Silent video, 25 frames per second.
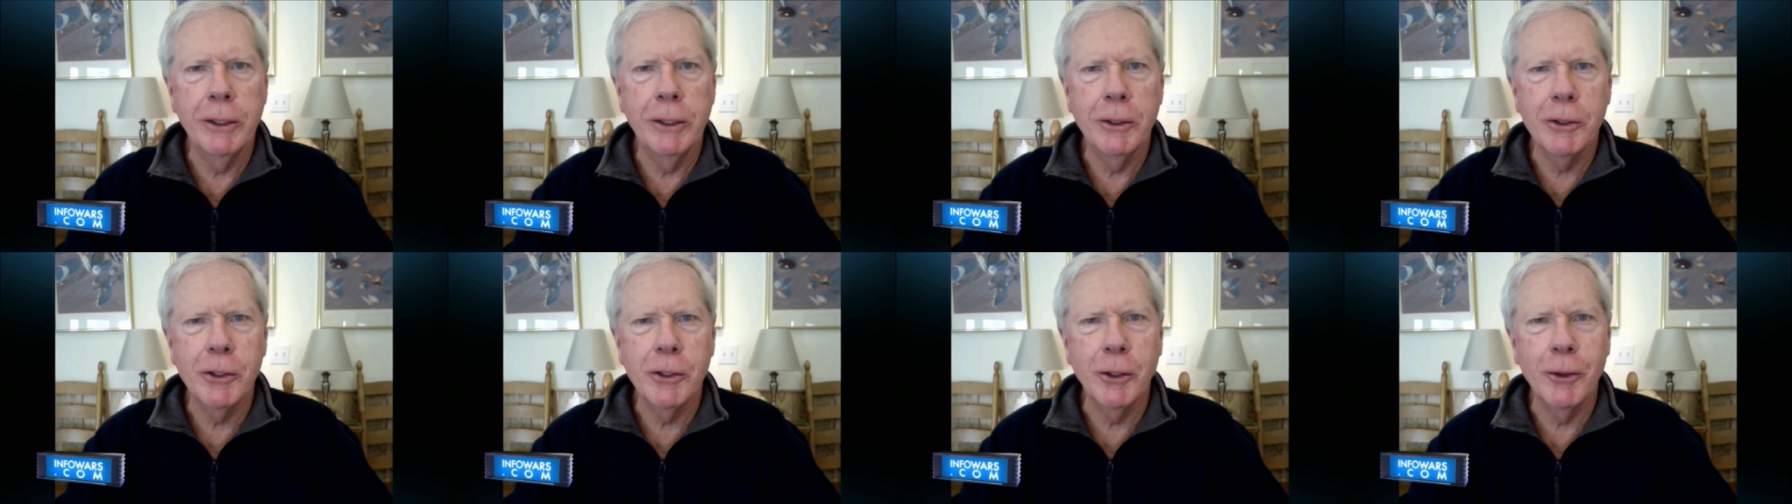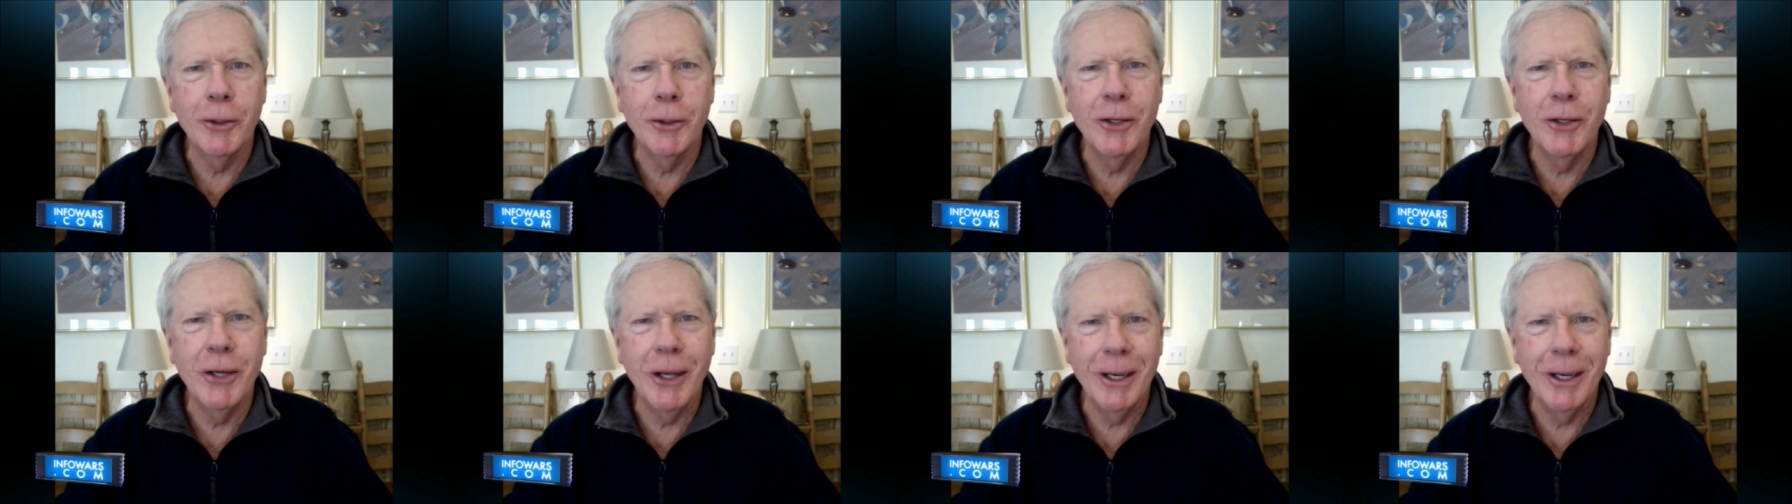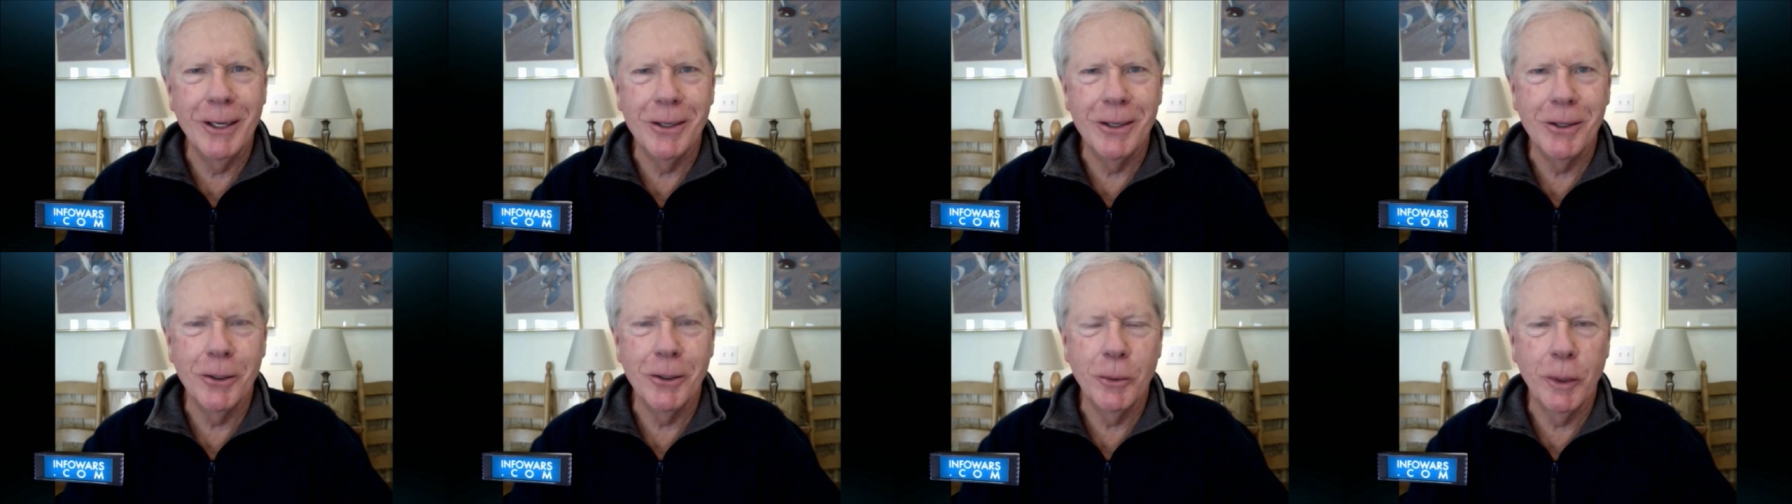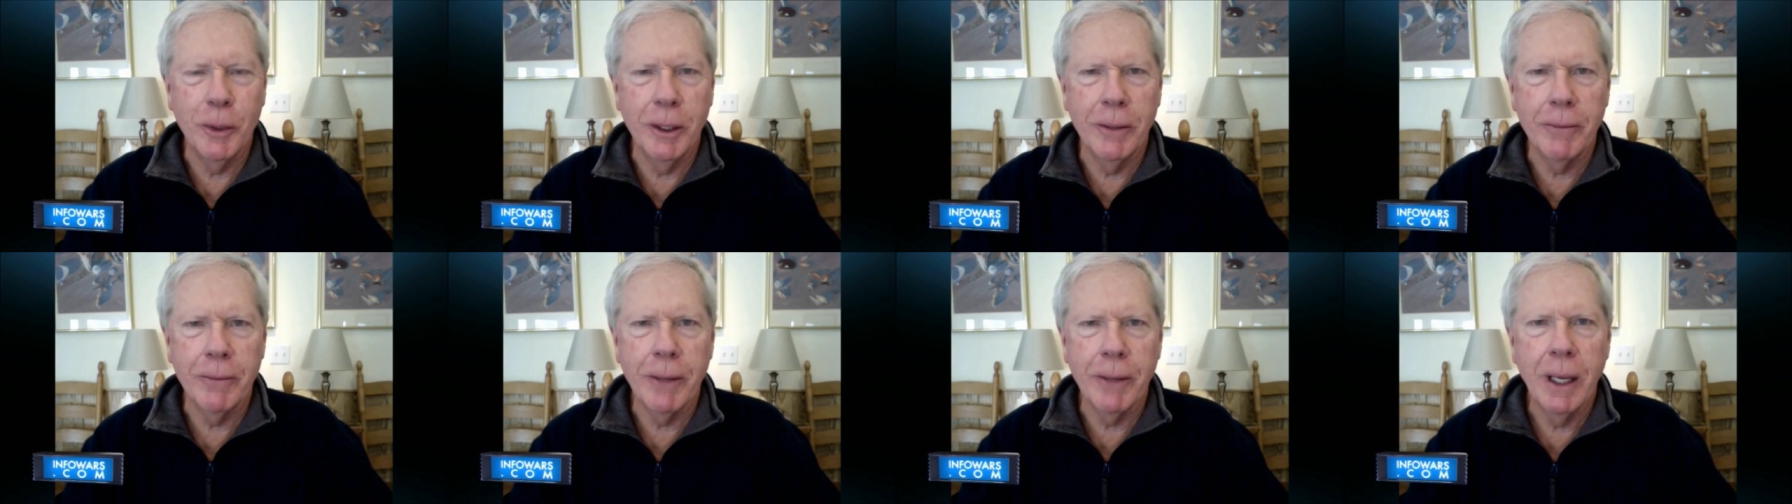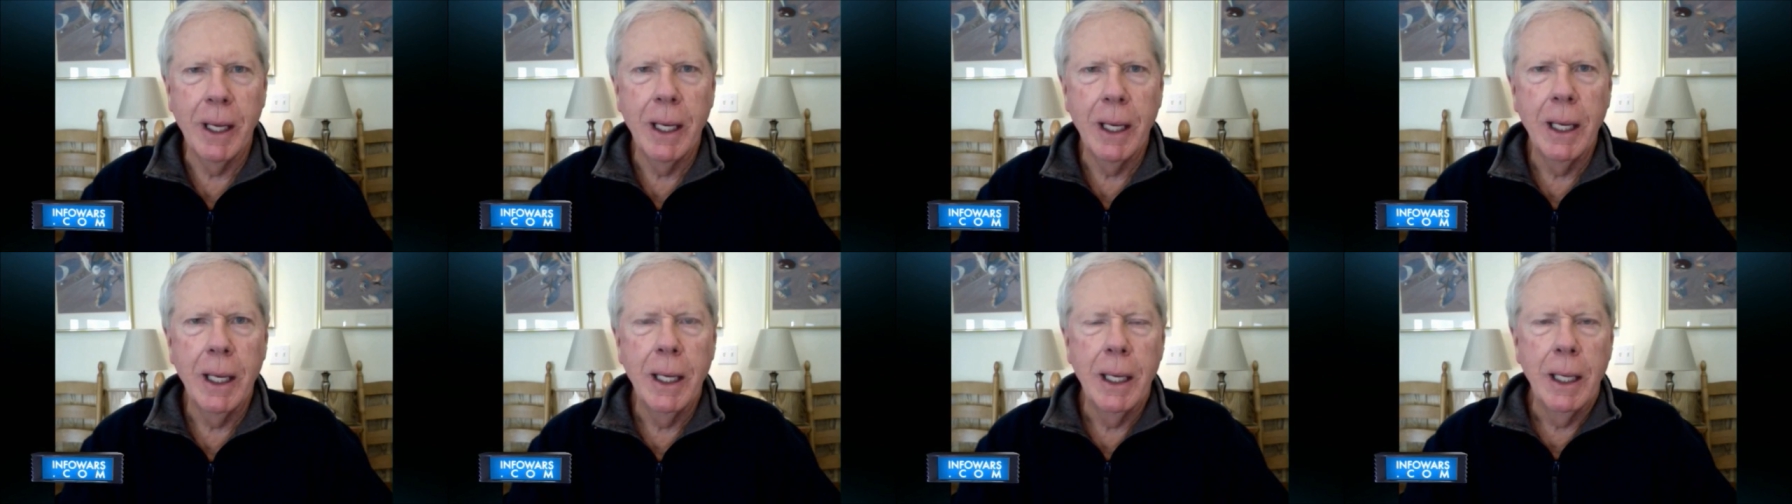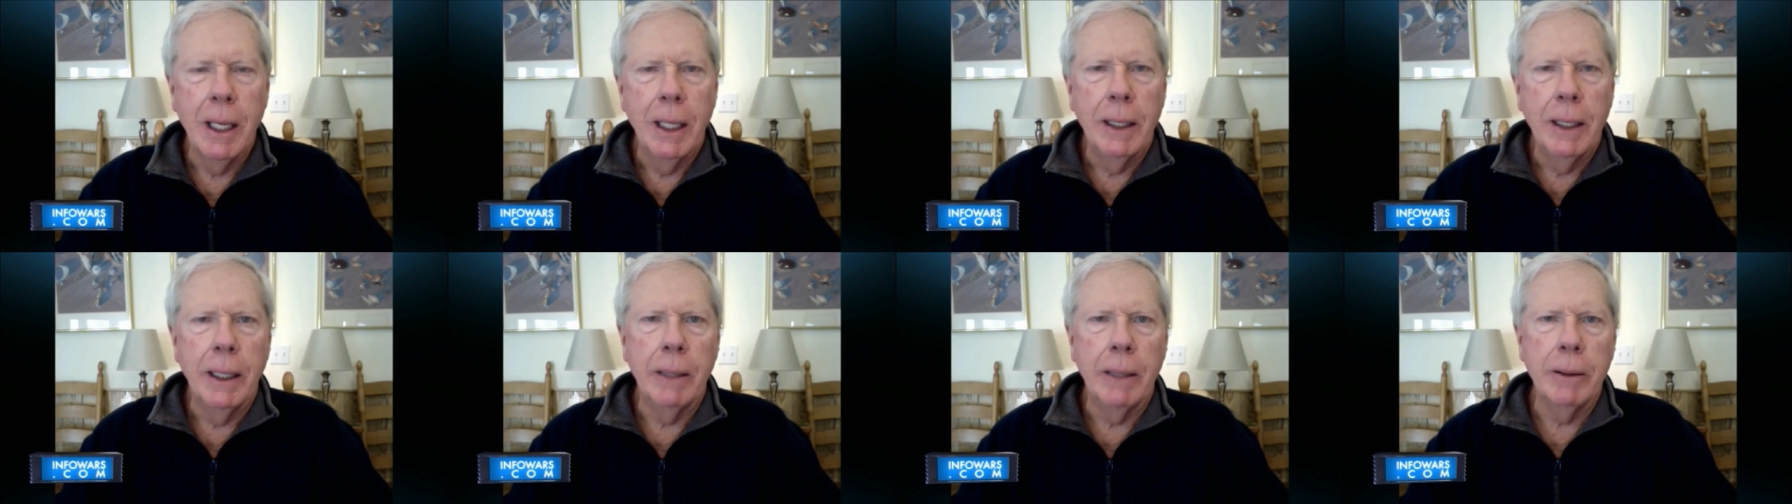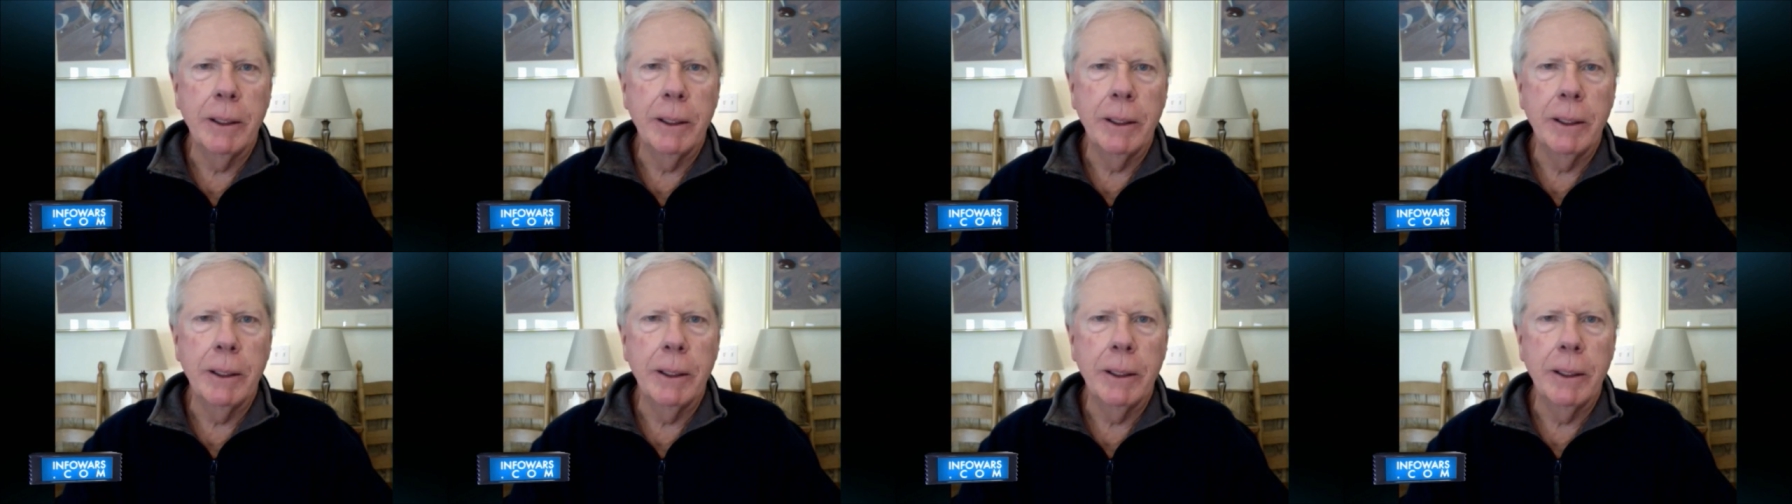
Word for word: association with. Now,